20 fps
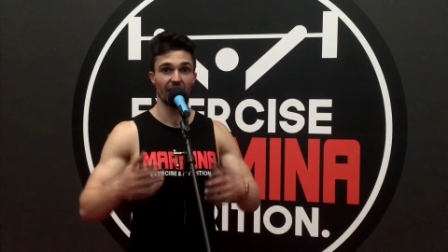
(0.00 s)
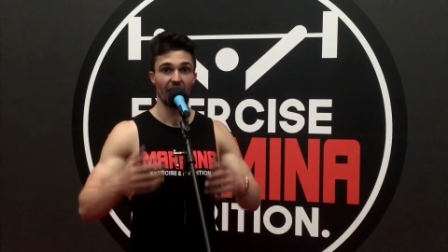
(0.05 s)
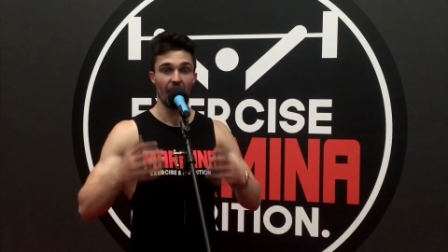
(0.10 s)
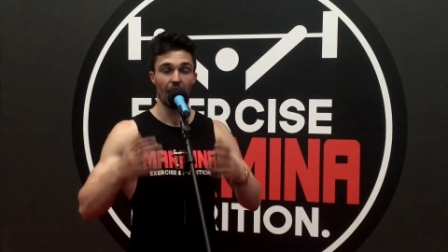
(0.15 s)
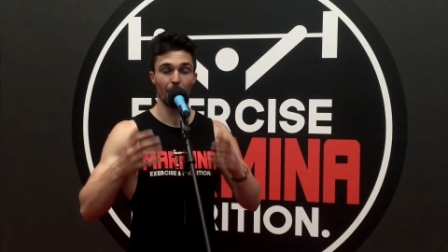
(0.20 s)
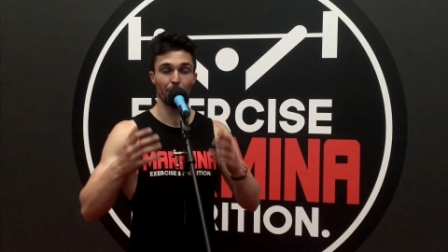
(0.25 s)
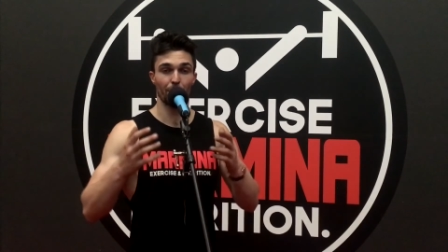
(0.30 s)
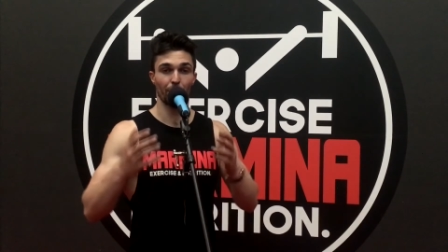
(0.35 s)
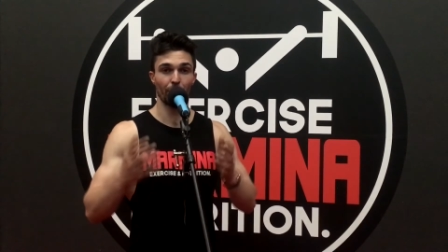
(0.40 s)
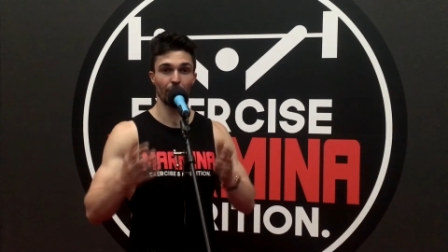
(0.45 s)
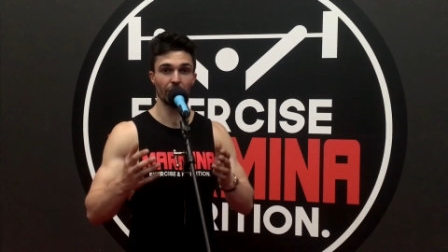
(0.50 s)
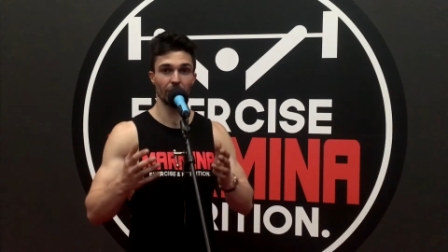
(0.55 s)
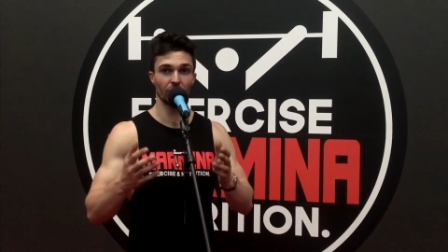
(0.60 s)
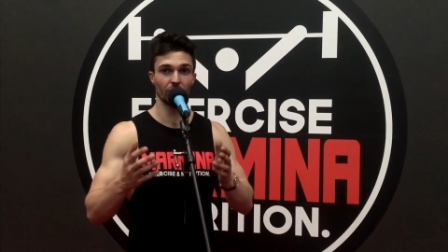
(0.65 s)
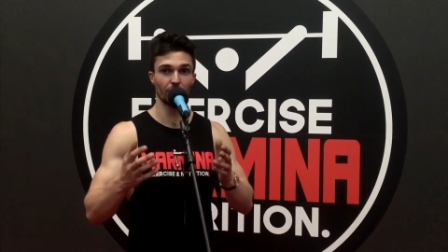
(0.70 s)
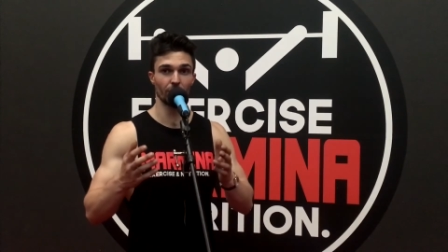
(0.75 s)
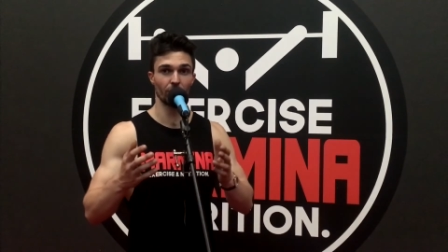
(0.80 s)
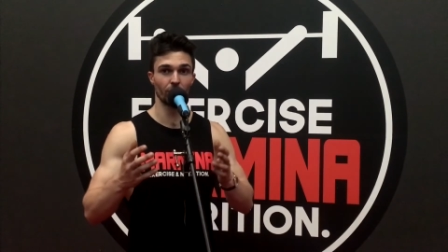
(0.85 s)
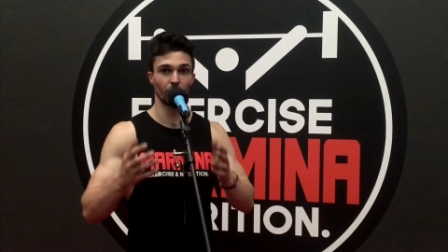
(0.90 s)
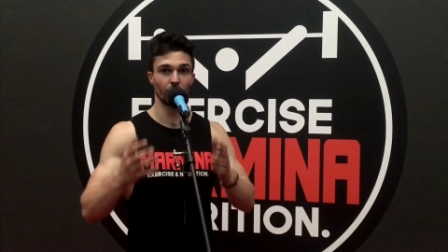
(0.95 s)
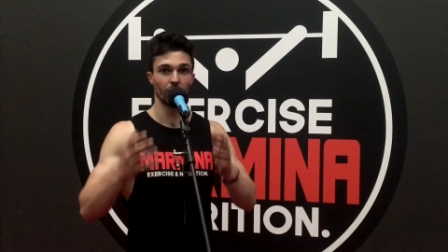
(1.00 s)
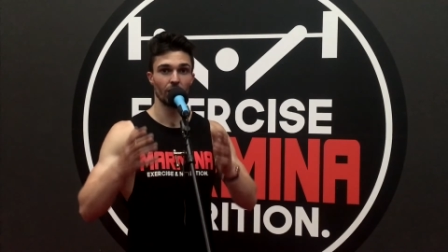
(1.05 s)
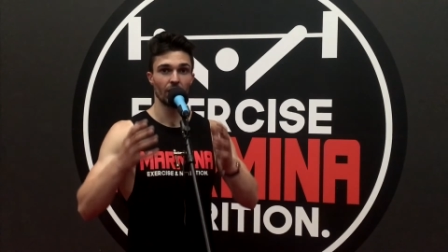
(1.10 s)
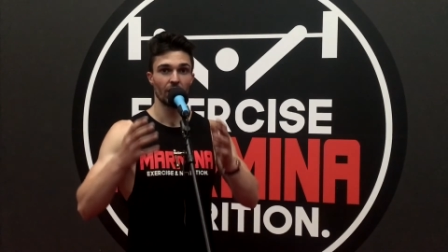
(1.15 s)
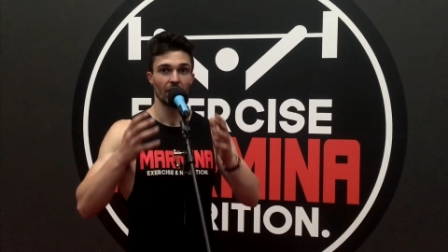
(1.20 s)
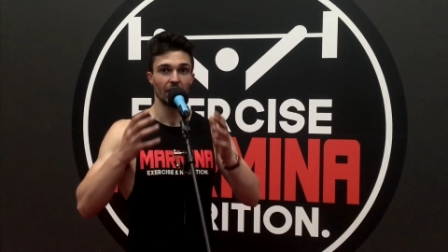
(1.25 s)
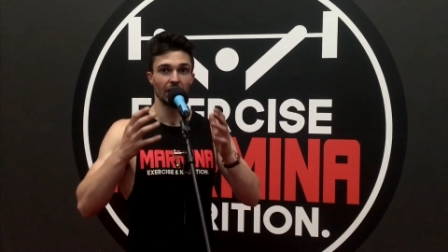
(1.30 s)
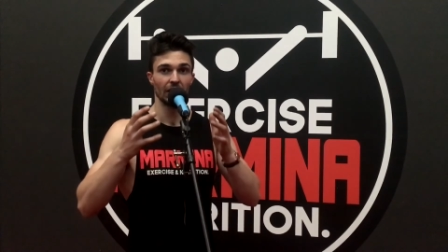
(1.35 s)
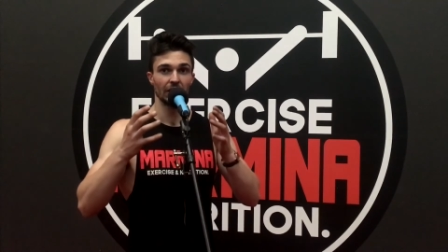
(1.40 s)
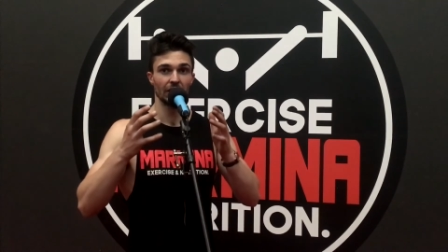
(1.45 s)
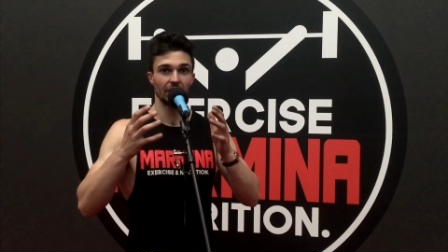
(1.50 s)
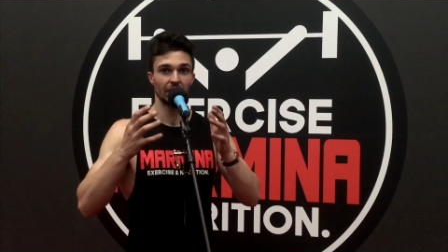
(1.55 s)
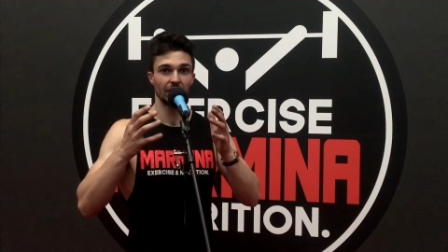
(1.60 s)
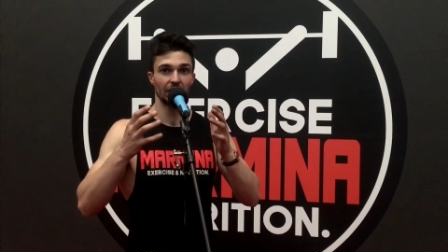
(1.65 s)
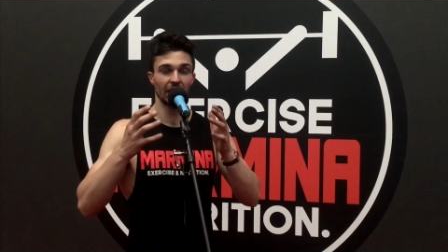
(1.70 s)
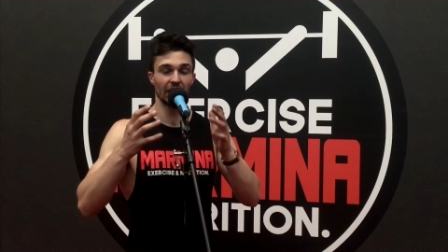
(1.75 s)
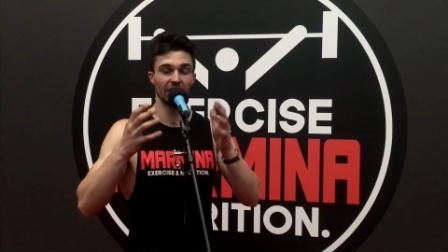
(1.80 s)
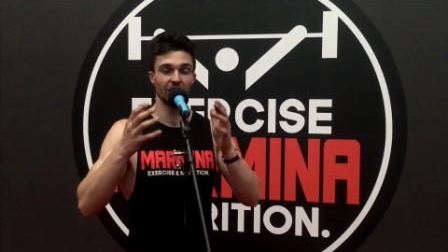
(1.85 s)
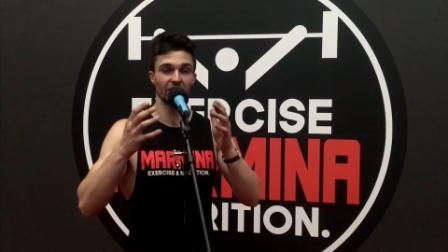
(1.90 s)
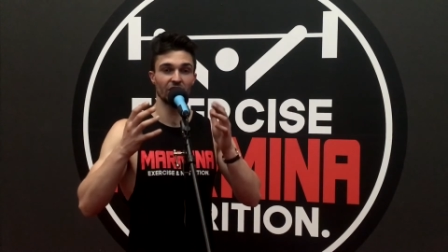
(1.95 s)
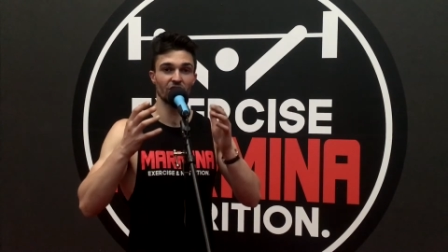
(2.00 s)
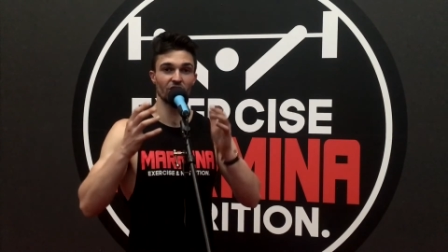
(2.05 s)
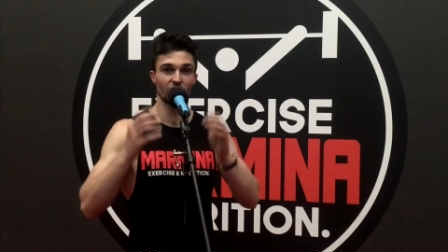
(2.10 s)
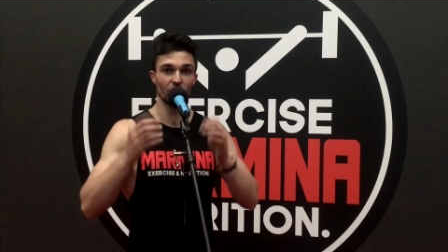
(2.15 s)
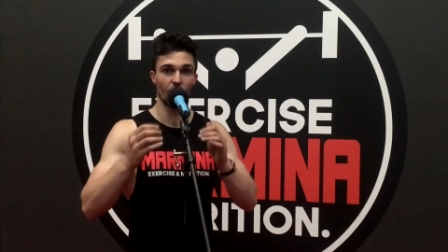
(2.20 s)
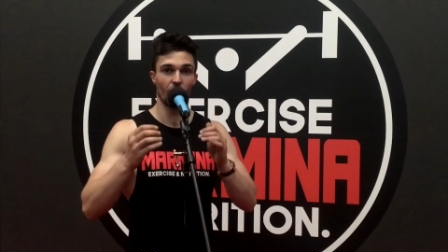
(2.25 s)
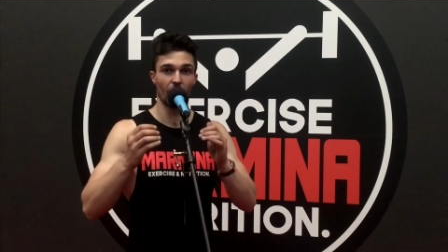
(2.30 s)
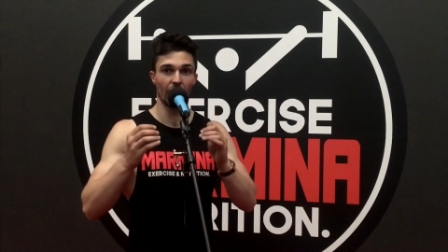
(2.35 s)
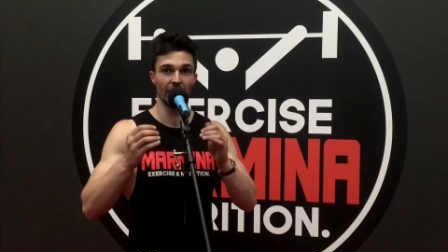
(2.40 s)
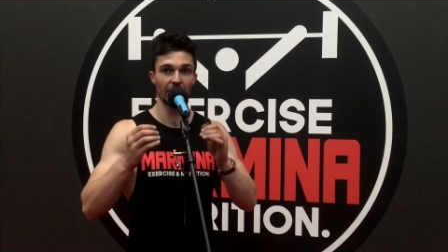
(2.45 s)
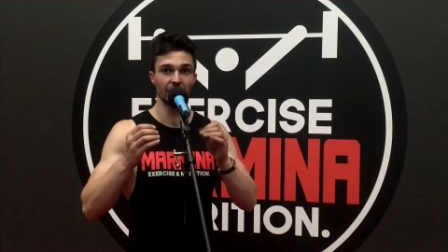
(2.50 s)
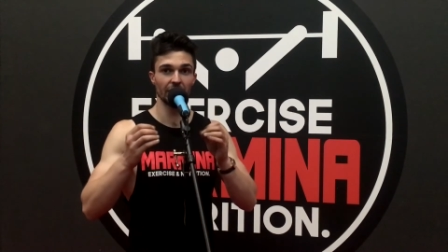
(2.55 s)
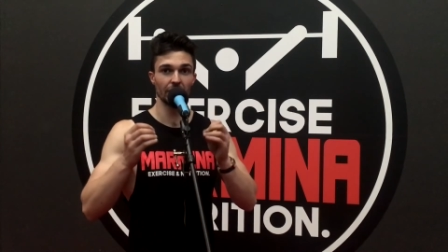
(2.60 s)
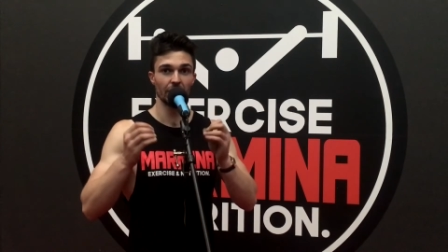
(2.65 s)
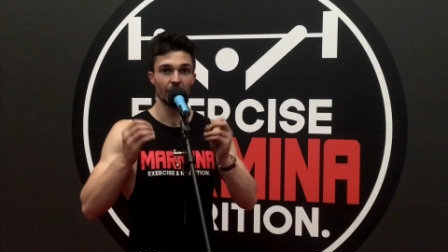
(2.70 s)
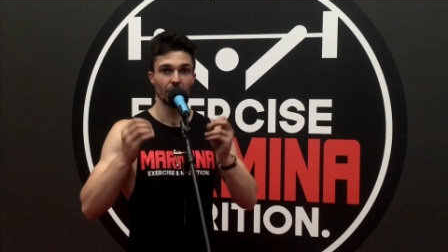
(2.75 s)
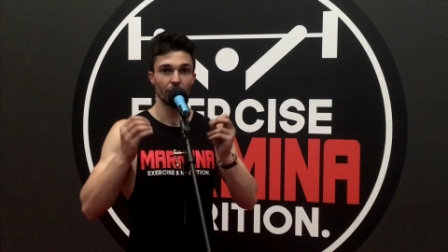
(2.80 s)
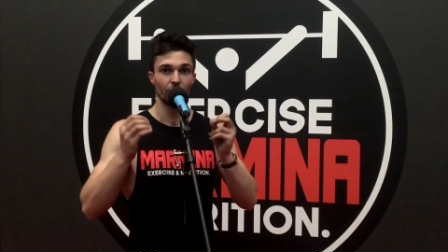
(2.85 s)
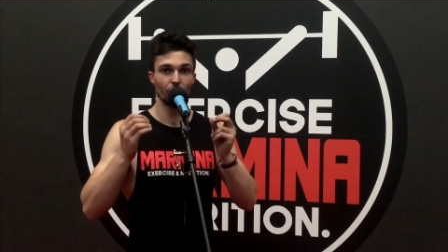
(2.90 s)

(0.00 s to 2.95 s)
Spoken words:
a principle that is designed